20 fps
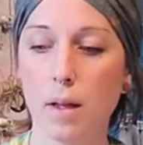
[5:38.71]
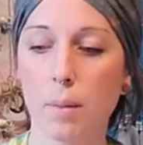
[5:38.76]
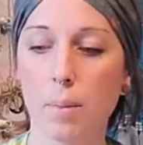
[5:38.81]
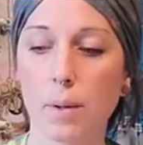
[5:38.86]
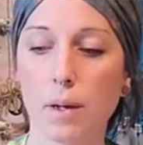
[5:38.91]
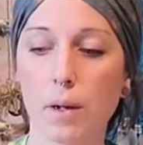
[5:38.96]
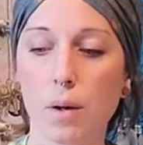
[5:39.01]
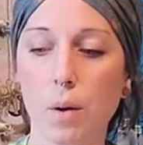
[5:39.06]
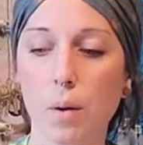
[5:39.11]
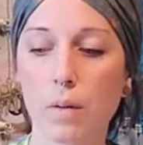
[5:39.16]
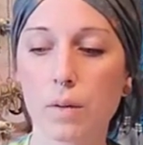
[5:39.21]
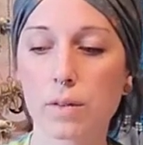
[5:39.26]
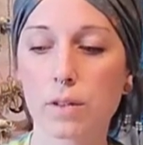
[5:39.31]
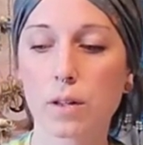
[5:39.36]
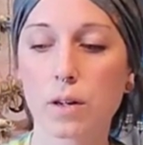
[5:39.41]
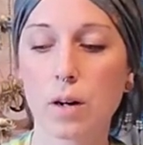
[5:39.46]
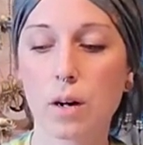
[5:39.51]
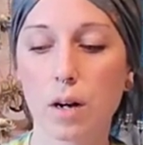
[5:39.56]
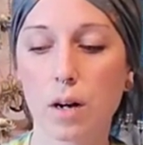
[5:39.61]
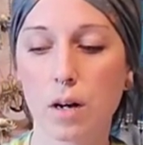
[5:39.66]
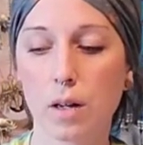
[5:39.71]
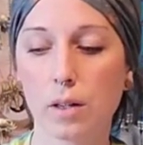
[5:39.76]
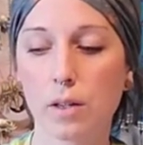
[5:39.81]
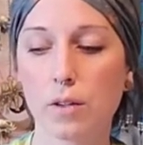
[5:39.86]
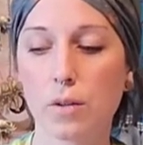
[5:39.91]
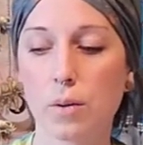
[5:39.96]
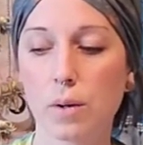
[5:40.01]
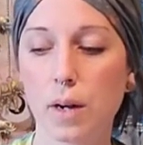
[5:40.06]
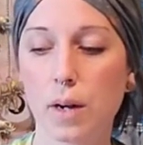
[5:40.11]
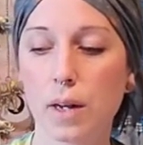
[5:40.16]
But overall,
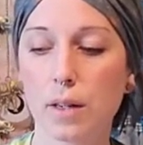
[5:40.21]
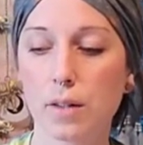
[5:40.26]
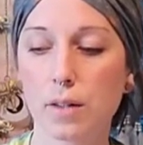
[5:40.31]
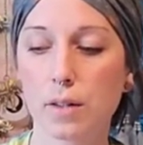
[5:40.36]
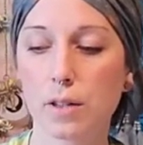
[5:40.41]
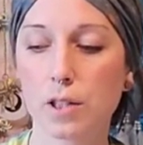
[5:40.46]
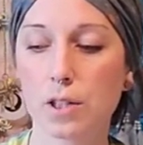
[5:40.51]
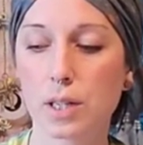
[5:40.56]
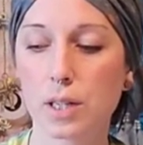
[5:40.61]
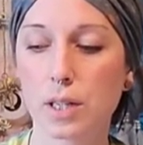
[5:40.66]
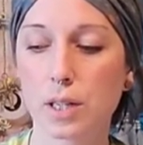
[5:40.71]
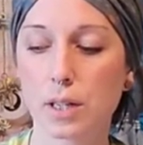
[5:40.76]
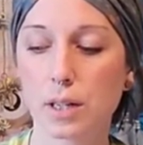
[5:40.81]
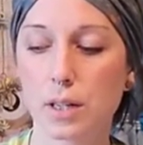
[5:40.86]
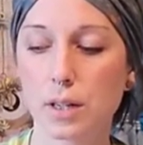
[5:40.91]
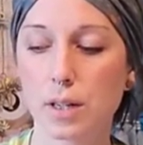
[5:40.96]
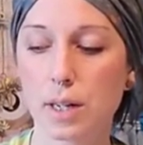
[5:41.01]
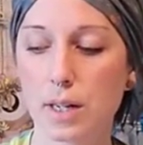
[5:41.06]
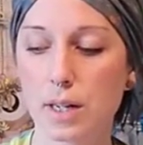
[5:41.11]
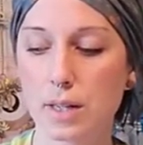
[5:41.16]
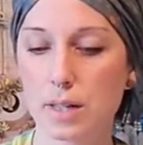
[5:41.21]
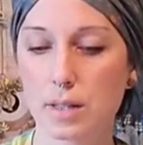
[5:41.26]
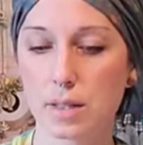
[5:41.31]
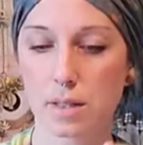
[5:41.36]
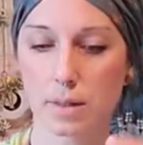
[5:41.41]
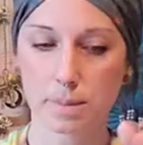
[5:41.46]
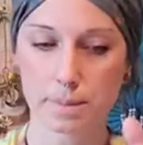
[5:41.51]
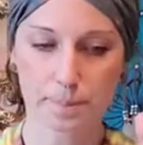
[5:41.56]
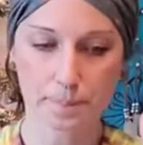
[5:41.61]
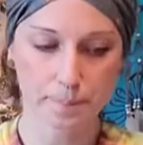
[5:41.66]
your energy here
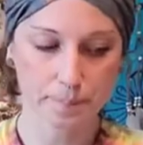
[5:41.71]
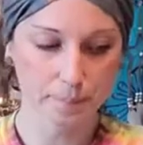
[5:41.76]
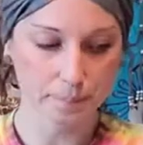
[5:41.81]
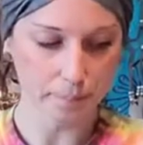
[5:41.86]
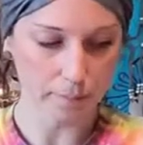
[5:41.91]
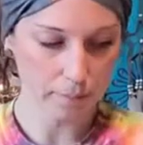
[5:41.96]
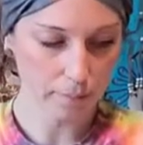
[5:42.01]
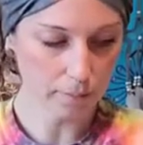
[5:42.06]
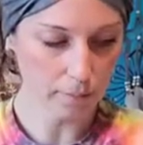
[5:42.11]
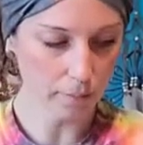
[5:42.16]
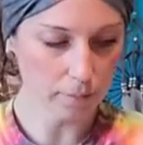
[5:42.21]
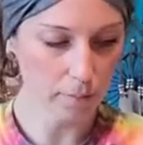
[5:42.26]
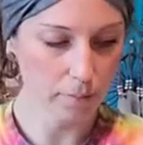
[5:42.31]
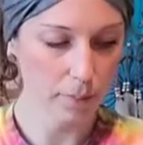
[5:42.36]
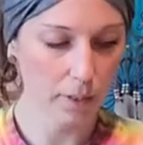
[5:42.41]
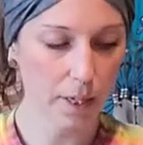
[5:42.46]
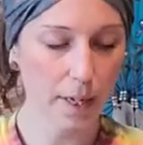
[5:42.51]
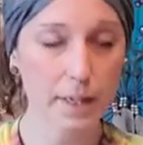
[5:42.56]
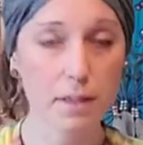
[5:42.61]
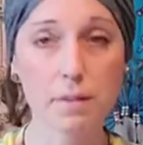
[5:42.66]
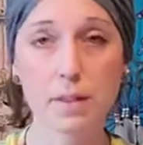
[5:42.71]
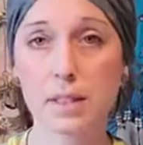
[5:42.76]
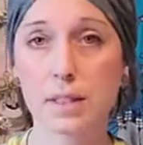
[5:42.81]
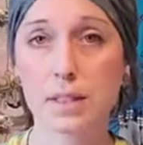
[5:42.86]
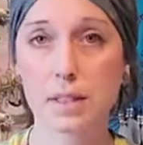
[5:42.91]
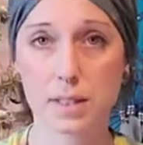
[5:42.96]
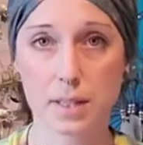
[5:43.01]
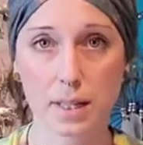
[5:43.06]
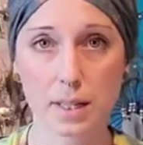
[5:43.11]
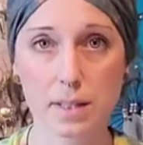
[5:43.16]
is kind of
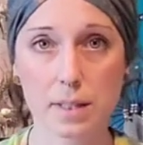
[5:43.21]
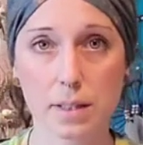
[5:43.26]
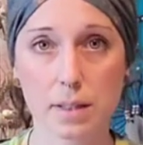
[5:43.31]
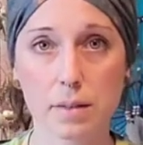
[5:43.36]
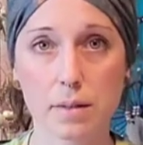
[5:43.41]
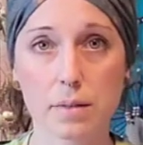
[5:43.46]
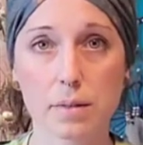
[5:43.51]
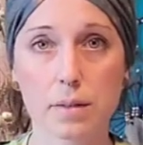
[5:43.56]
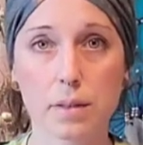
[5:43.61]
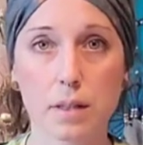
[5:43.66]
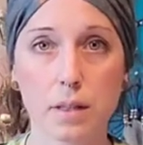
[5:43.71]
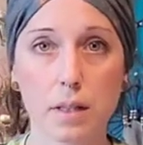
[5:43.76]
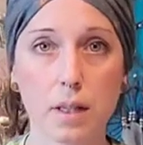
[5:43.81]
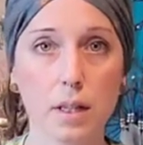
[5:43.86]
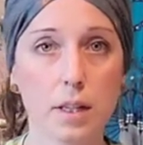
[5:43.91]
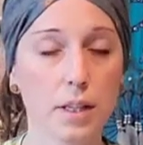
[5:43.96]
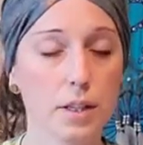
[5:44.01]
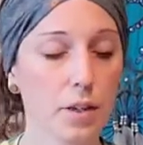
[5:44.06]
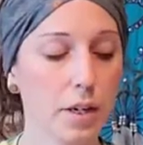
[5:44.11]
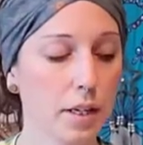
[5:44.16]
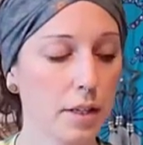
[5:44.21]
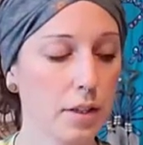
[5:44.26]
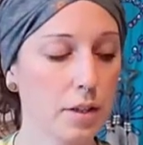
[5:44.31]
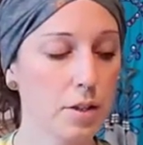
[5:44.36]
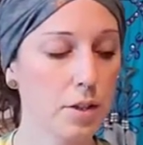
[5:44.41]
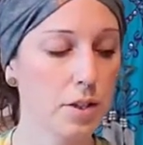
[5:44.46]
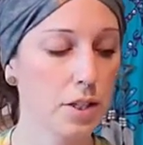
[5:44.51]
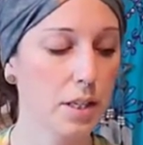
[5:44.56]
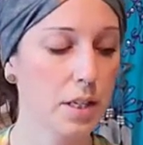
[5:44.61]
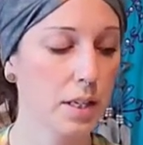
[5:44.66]
indecisive. Your
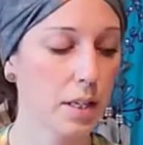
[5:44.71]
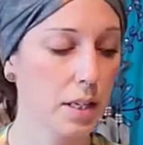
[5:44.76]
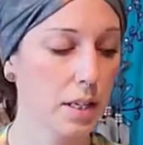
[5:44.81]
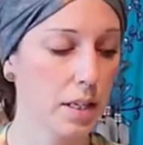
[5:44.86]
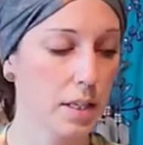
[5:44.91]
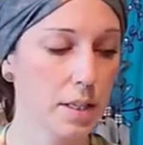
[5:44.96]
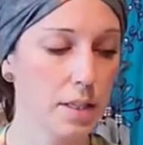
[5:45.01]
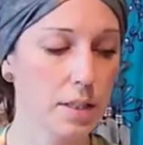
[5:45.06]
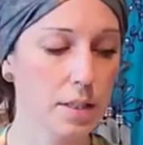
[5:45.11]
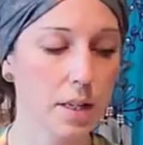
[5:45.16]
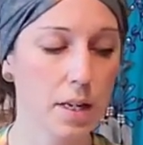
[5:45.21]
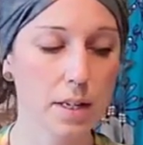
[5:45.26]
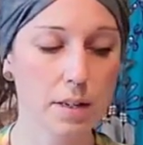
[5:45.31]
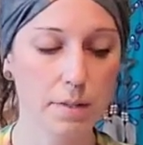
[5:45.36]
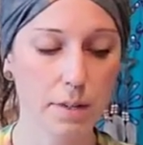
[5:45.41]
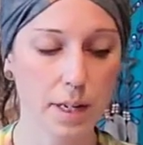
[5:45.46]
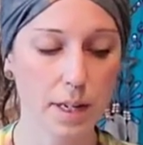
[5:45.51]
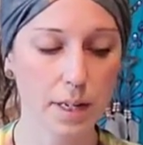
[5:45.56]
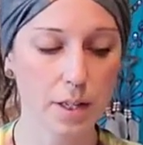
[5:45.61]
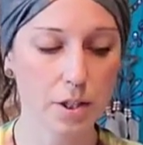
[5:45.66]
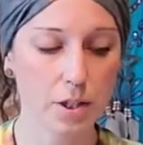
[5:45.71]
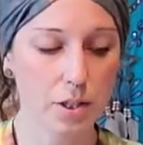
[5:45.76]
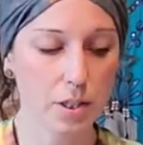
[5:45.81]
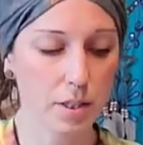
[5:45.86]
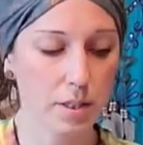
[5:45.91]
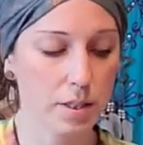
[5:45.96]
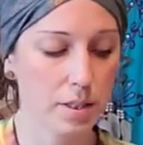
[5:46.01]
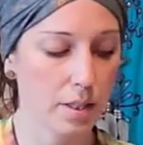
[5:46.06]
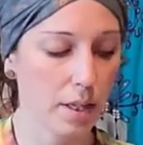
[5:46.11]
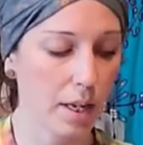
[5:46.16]
energy is kind of
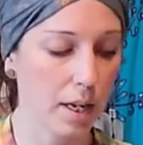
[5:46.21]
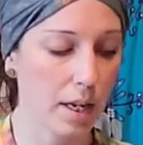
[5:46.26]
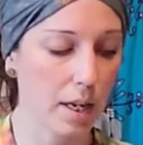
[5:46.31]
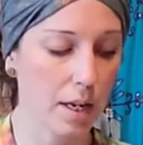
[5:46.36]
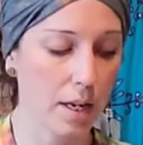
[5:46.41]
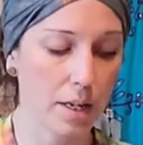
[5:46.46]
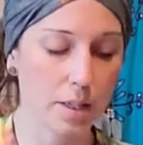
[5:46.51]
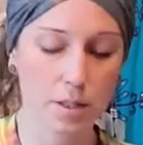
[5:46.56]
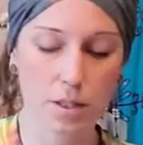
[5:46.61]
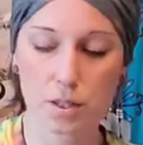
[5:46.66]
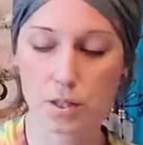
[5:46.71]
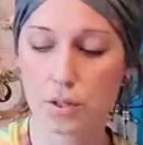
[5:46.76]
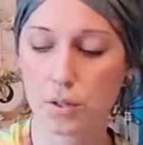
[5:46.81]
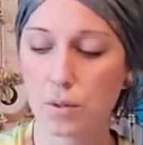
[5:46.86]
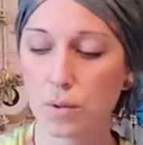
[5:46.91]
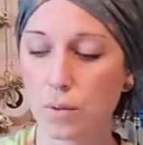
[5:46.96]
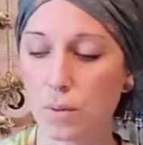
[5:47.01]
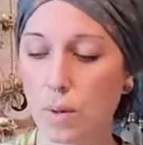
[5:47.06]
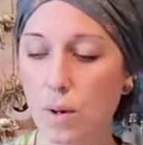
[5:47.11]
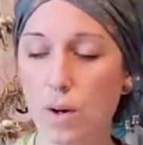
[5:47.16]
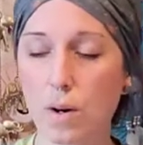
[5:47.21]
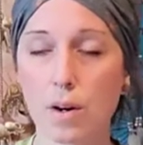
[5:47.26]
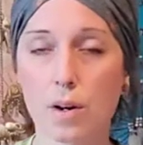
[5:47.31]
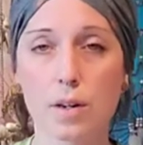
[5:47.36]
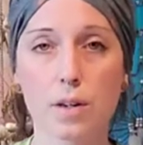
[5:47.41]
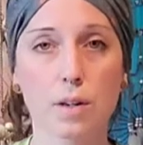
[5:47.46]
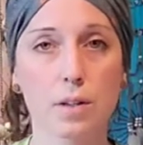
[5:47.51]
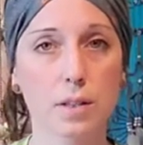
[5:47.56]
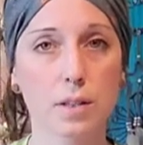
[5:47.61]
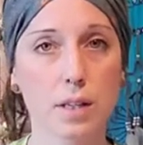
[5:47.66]
anxious and you
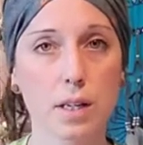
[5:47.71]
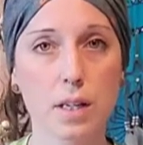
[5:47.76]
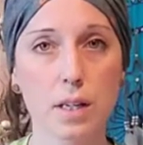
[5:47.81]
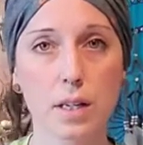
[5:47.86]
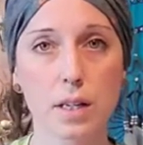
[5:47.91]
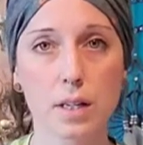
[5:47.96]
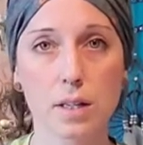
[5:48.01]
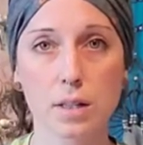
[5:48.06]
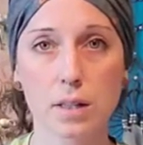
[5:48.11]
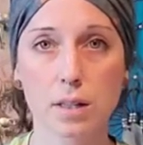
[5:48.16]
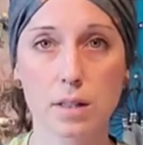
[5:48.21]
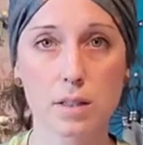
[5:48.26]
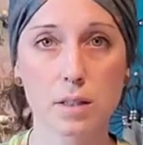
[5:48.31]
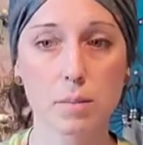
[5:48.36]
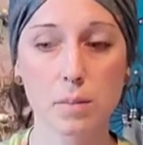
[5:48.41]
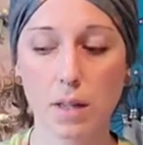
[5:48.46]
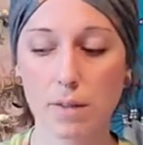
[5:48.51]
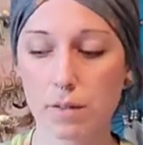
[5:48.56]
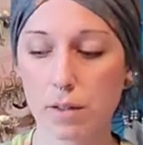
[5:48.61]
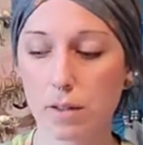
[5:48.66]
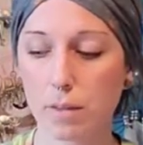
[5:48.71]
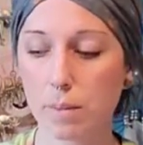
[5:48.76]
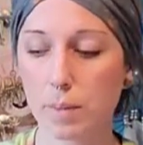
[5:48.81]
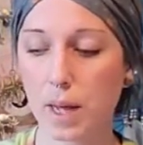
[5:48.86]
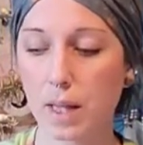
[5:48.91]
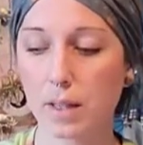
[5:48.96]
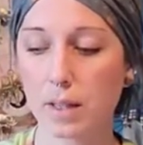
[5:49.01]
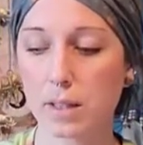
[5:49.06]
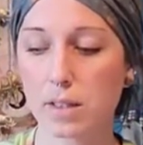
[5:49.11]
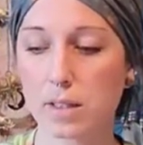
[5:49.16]
are needing some level of
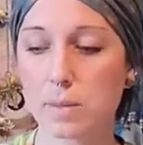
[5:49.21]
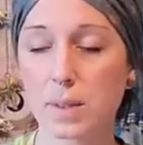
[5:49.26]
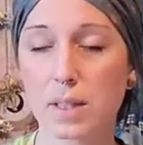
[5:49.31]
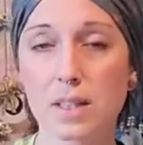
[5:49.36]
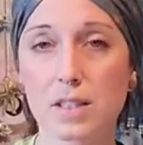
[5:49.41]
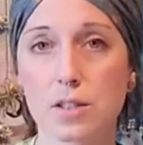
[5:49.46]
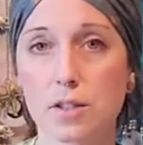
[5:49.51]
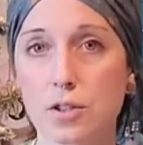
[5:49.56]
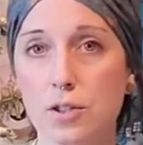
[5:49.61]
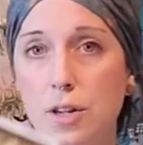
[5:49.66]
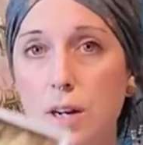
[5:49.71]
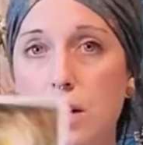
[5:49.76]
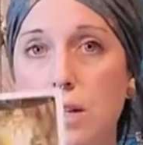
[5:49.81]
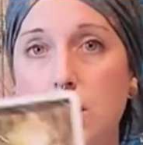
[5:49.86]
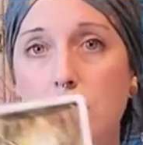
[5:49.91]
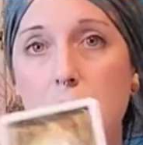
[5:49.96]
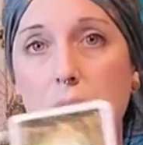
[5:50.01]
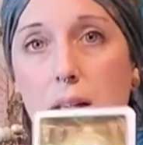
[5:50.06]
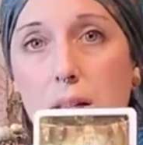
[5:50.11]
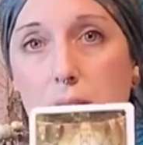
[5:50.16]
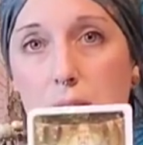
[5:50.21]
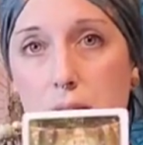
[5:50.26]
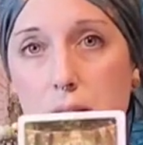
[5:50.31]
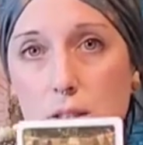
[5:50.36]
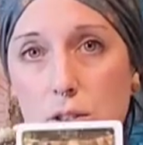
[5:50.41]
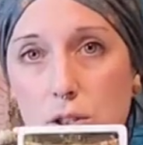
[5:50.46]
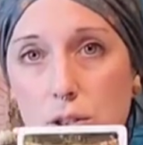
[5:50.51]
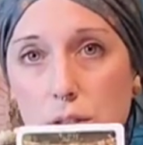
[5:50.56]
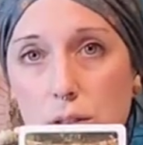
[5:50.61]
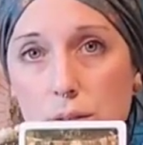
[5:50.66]
balance because you're trying to make a
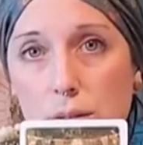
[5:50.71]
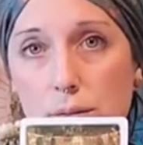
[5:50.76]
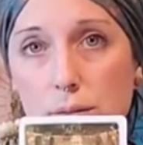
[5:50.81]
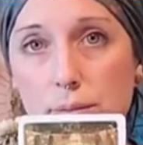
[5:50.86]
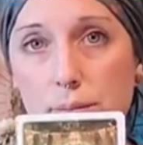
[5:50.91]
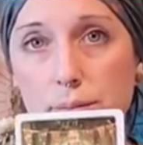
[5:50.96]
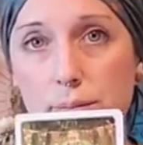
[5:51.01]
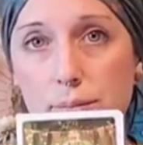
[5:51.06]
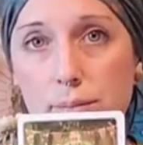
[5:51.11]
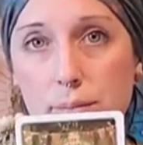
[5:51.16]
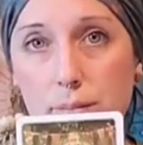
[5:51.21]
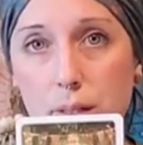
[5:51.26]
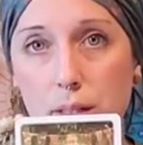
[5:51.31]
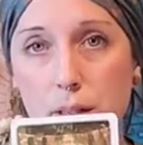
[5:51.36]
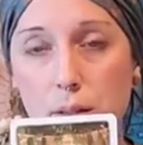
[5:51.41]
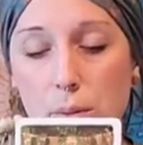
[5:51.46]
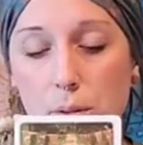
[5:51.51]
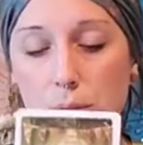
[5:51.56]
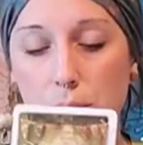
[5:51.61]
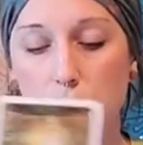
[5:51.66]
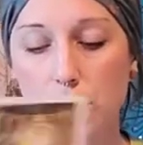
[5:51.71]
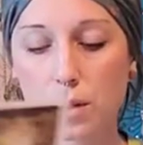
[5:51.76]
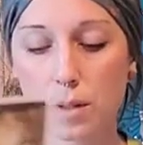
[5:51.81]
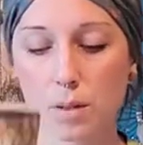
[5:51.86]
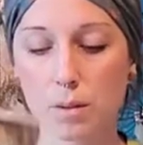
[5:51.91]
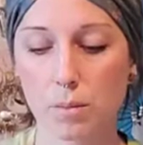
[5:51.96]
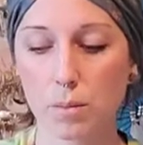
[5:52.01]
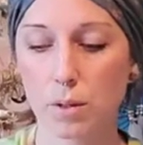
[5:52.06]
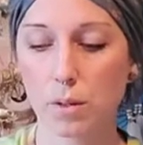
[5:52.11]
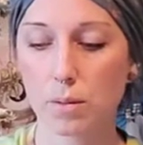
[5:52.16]
decision here with fork
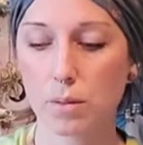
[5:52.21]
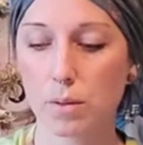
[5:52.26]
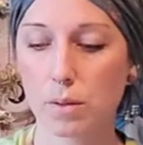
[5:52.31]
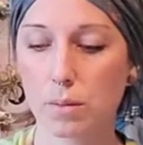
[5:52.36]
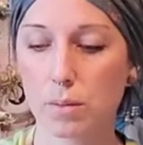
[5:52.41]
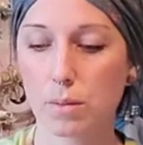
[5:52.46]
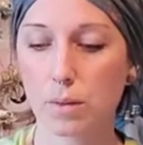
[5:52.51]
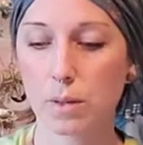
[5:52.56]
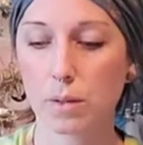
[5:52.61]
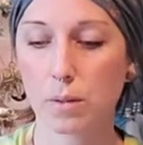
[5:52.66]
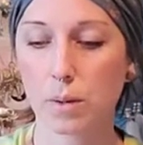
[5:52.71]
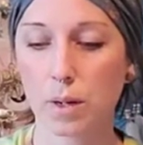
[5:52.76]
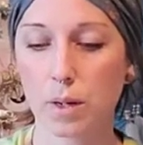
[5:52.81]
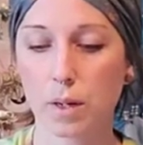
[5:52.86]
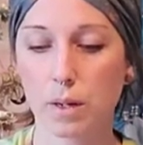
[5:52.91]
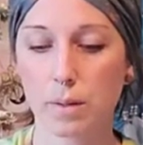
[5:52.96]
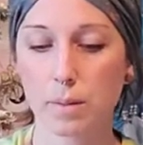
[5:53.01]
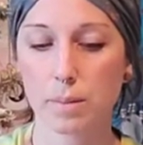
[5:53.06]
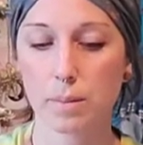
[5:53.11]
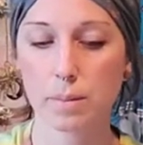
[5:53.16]
in the road, okay?